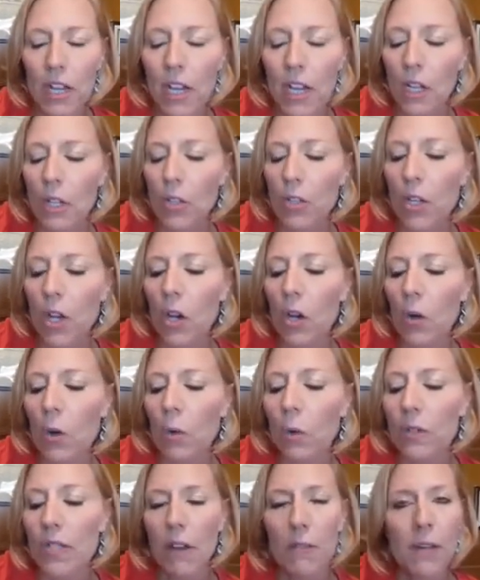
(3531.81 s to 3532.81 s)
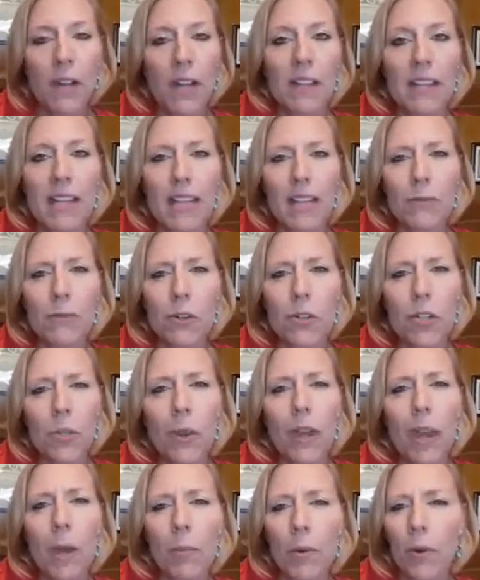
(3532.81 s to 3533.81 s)
So definitely, if we're
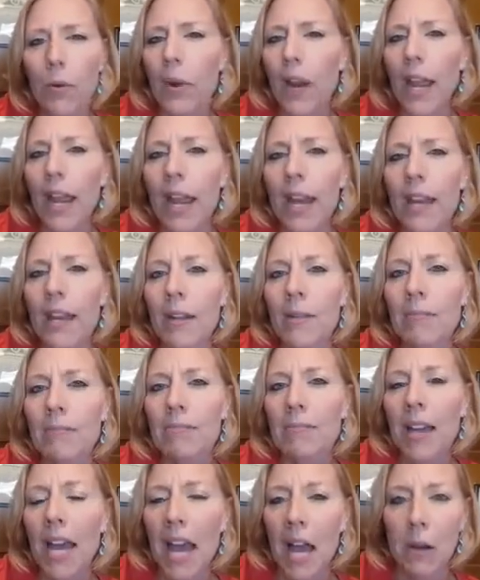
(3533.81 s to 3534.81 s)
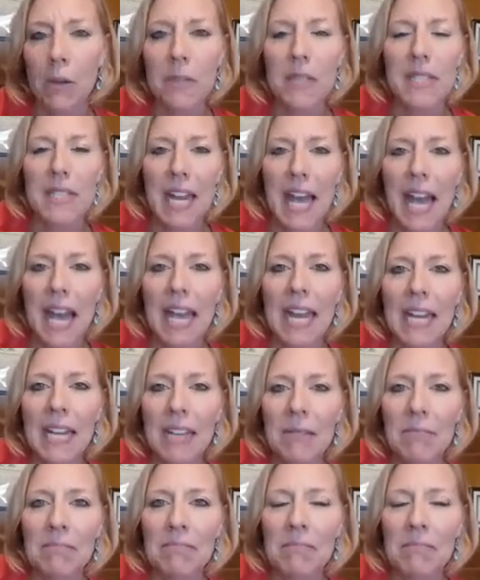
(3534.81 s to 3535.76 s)
doing a parade outside,